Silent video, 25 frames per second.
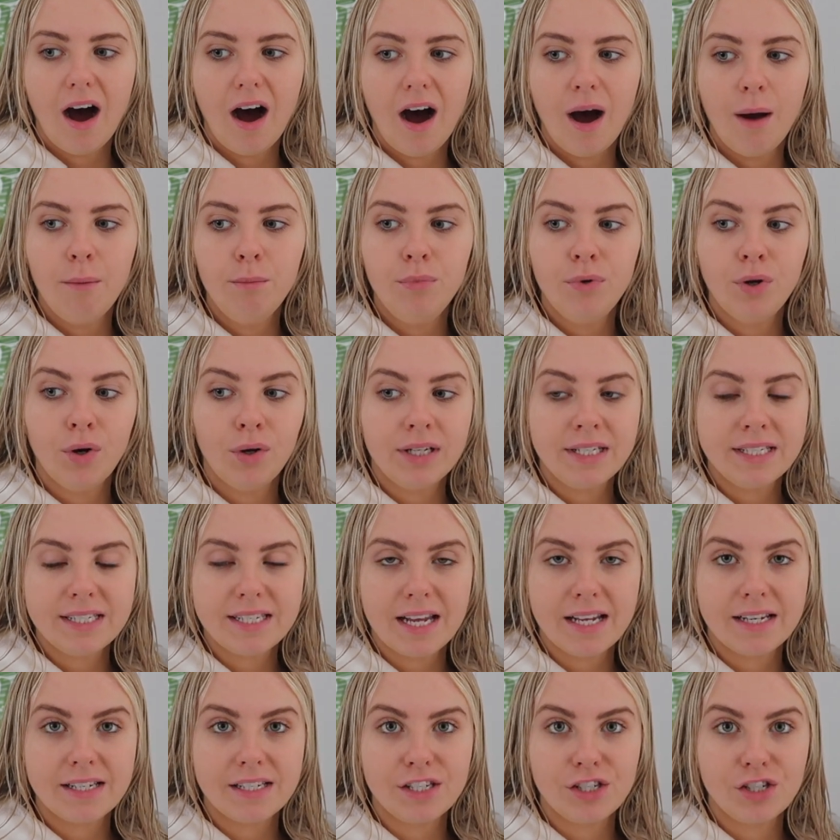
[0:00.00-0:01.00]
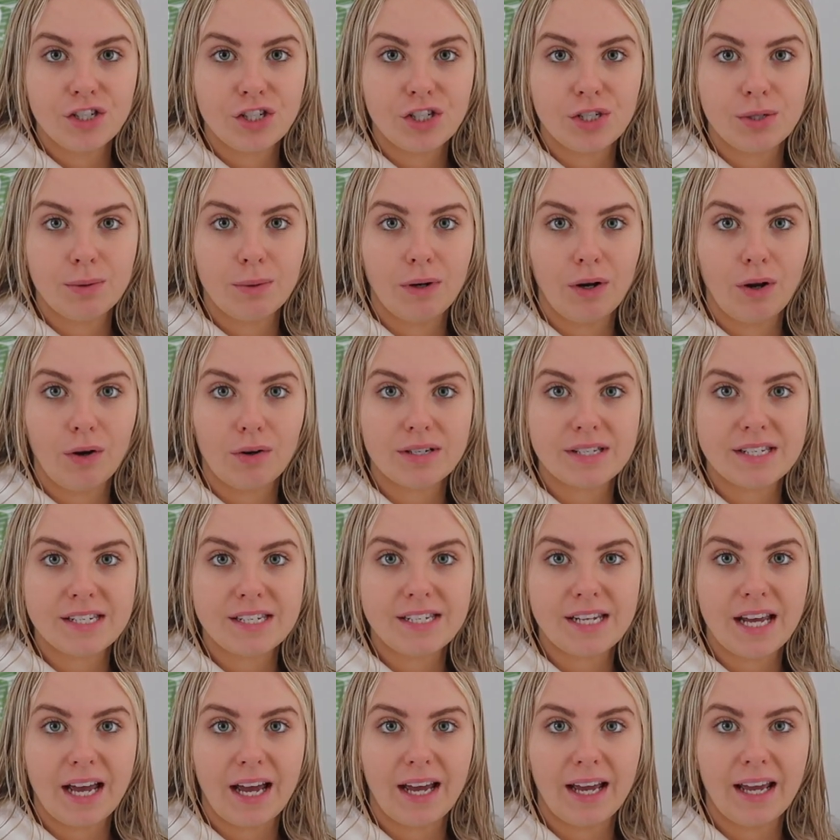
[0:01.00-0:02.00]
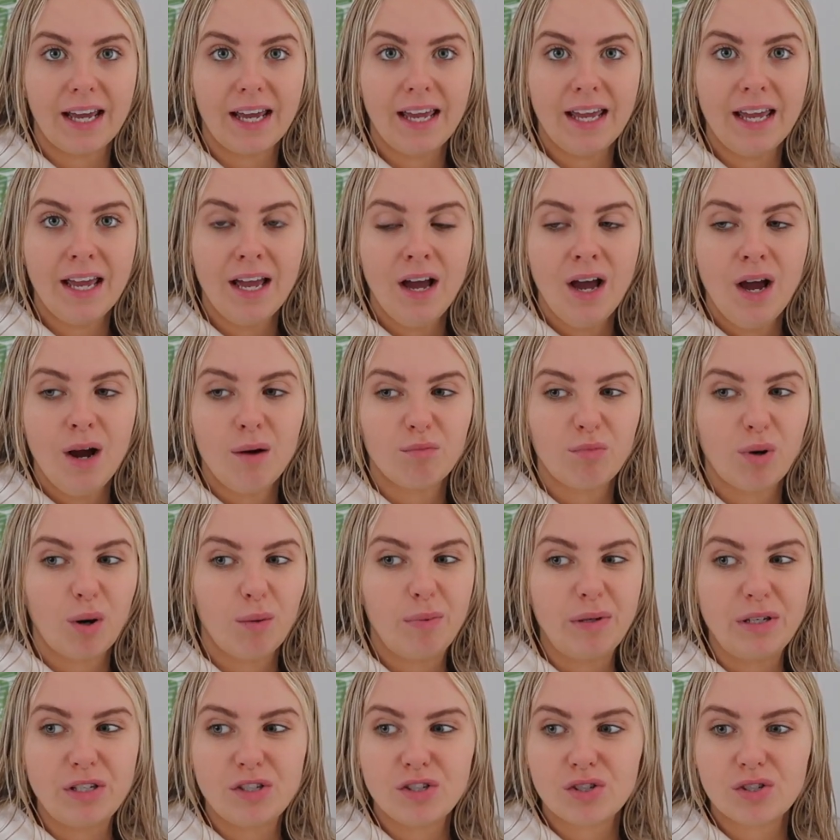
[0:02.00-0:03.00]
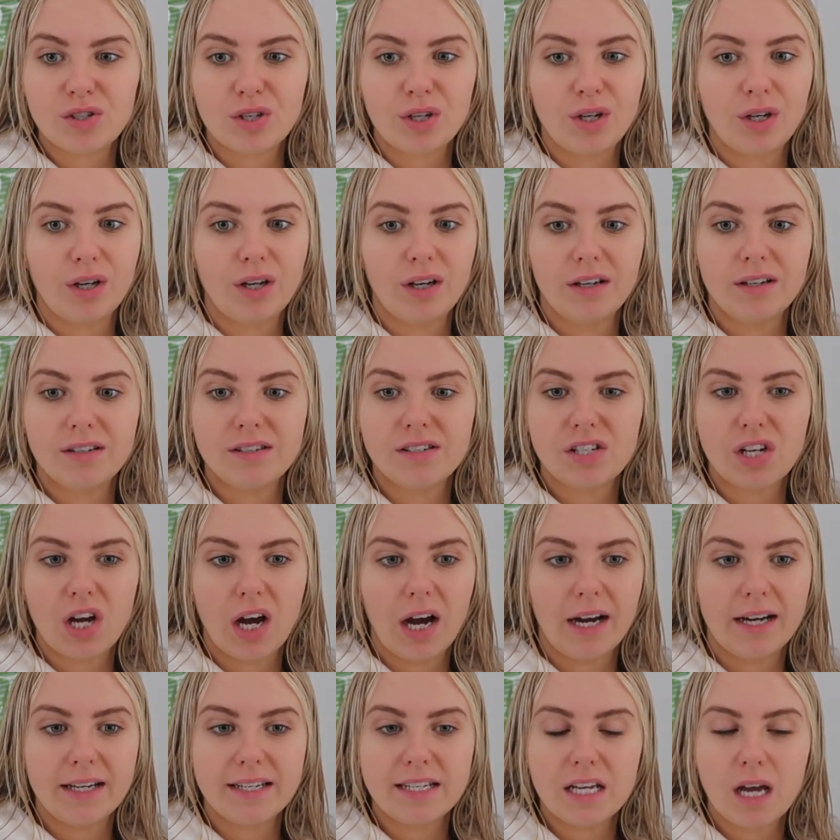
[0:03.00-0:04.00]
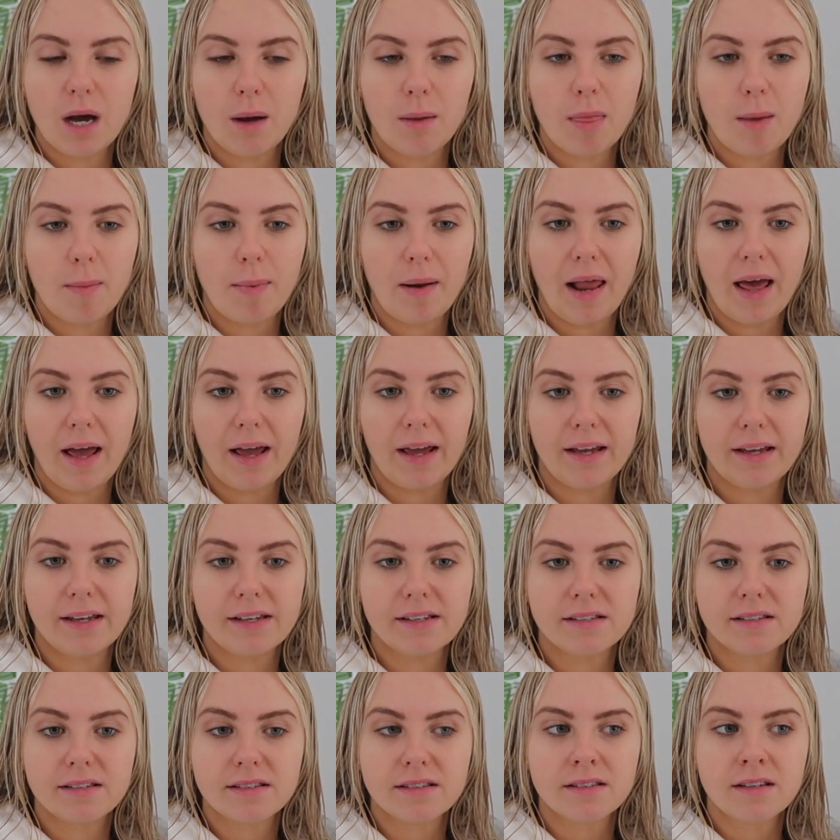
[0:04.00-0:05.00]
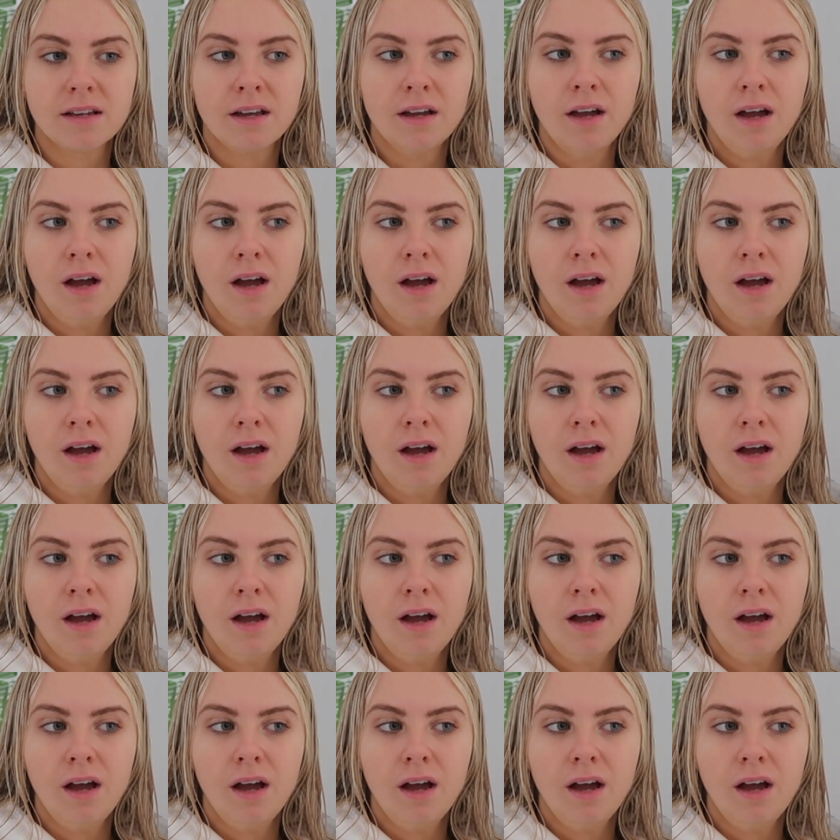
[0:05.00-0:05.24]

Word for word: I'm not intending to do a lot today, probably just gonna tidy up the place.